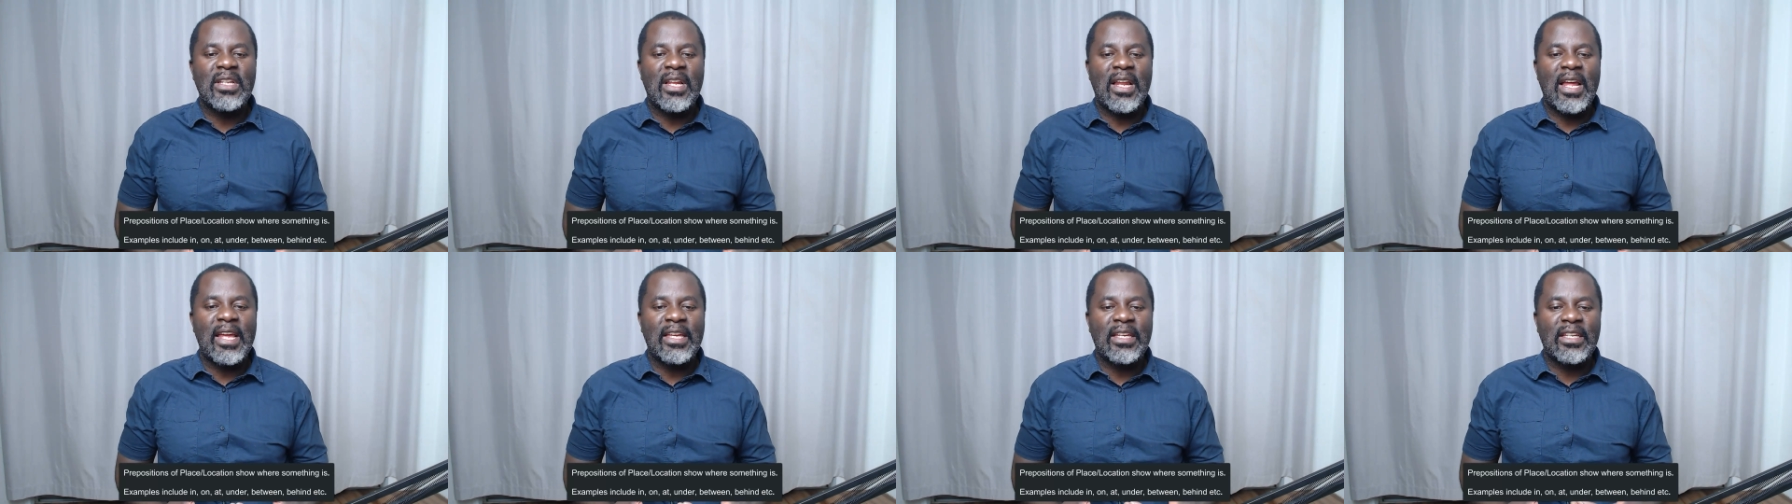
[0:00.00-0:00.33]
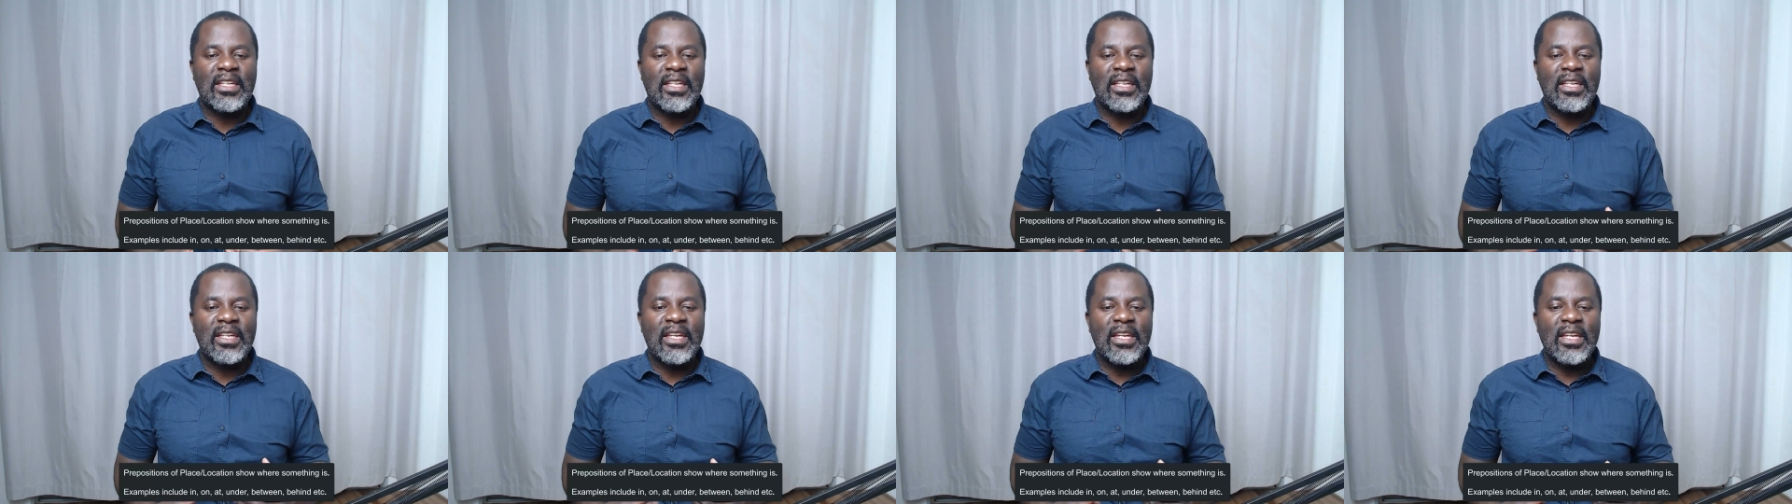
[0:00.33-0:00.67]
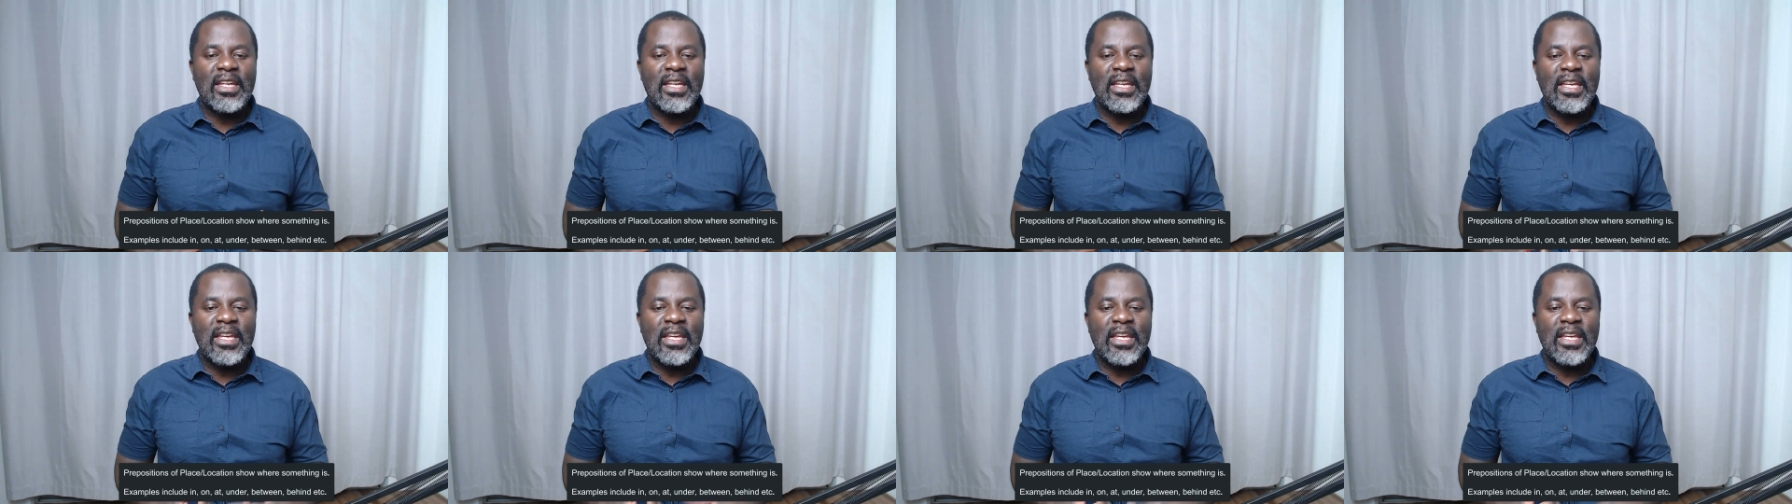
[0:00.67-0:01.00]
like
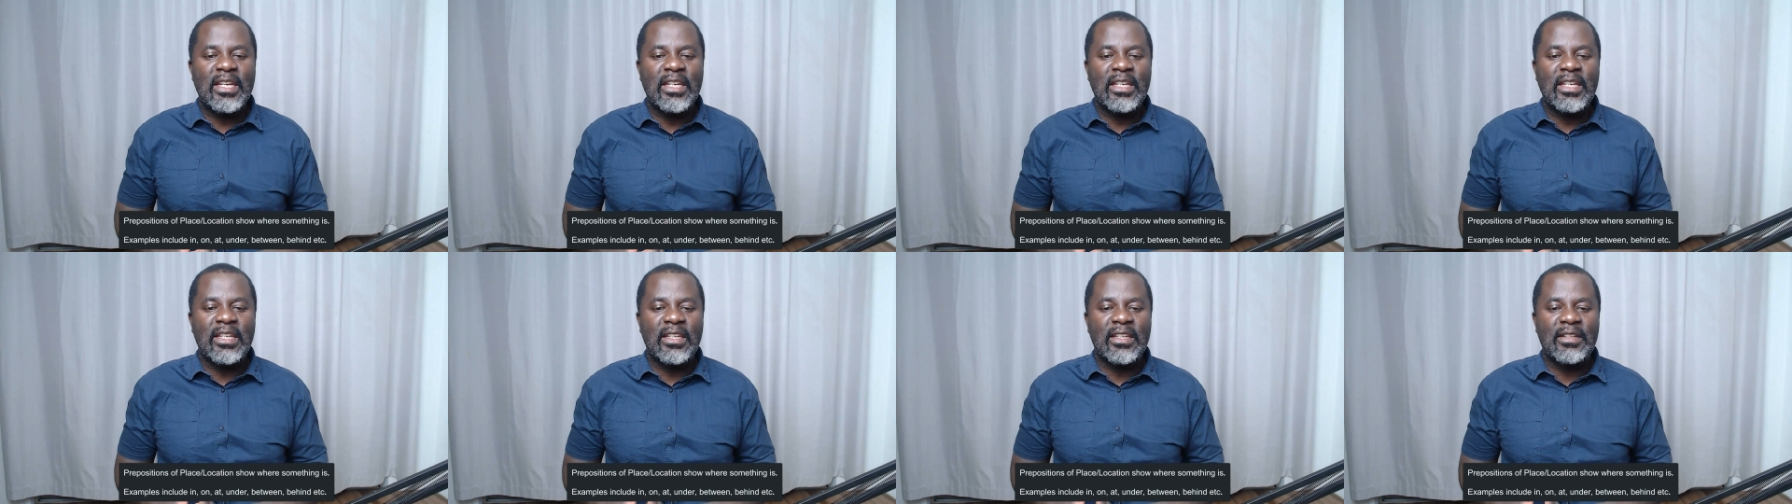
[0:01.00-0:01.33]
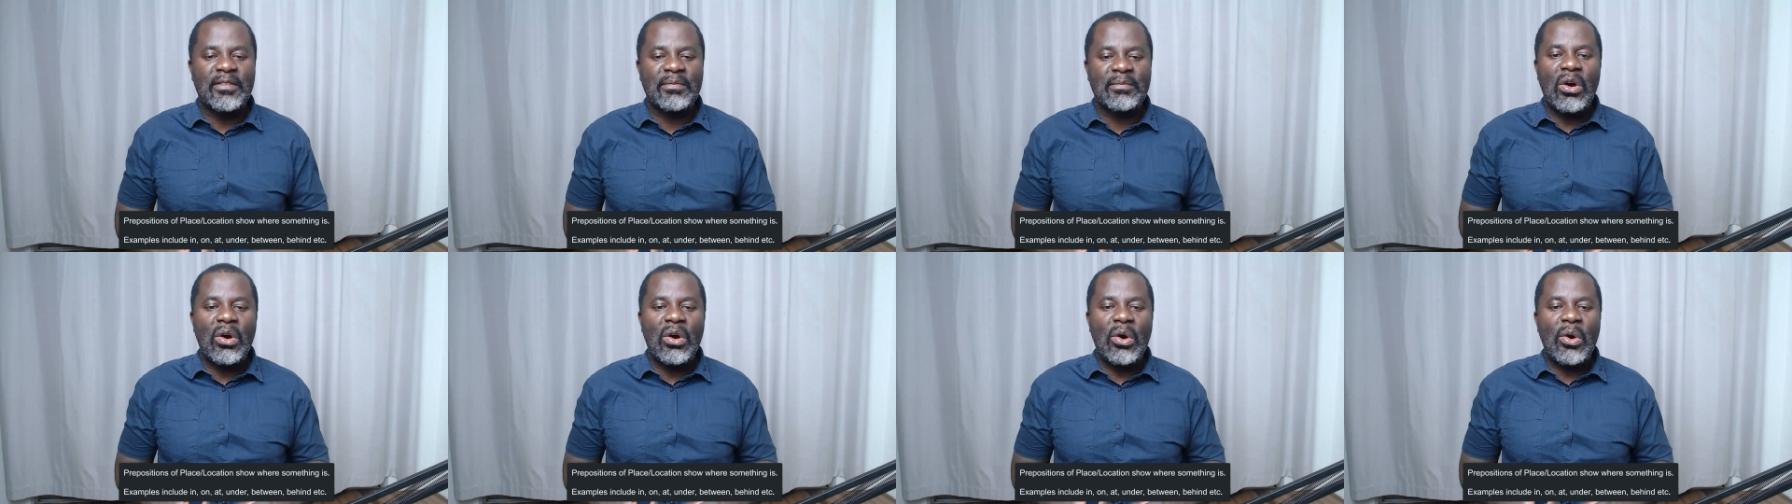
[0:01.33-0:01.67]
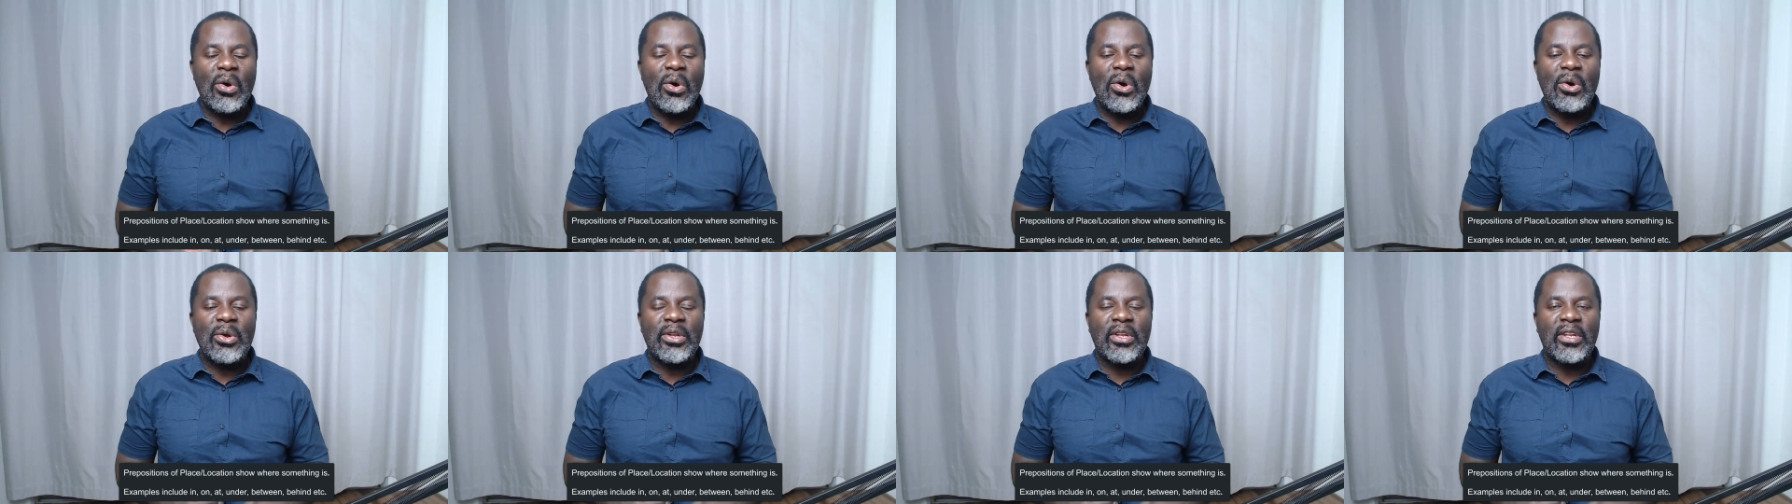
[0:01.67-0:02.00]
in,
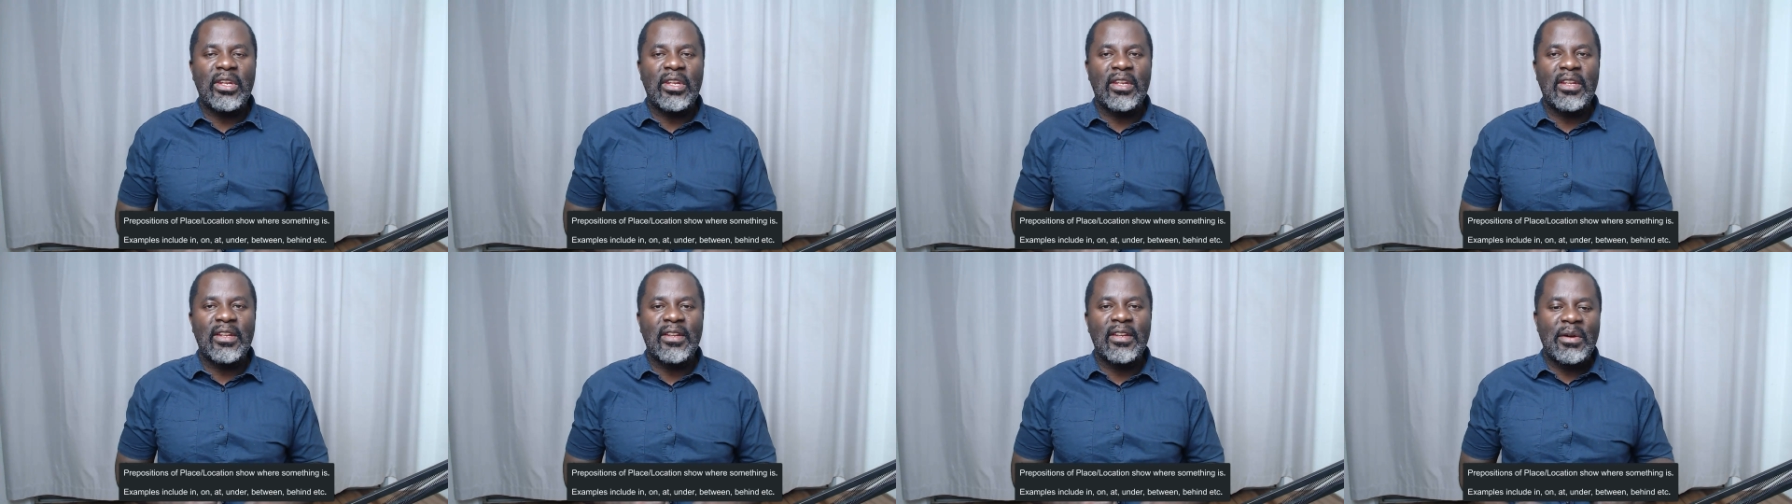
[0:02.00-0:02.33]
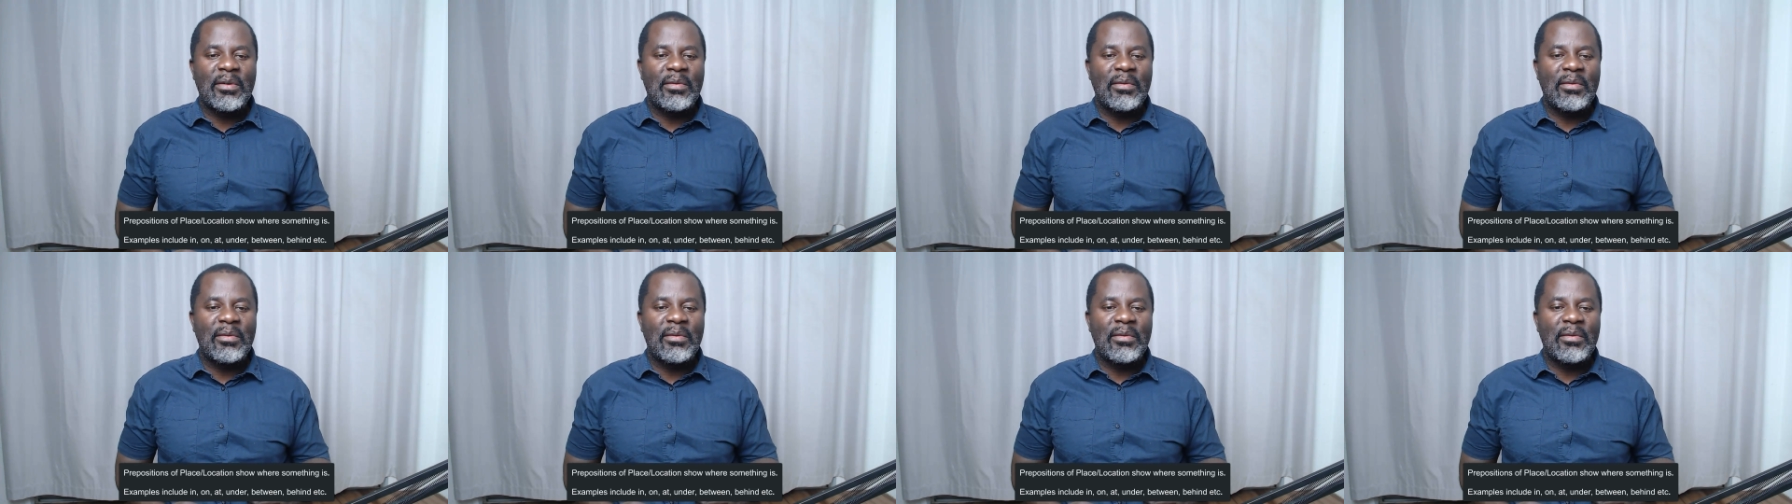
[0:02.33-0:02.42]
on,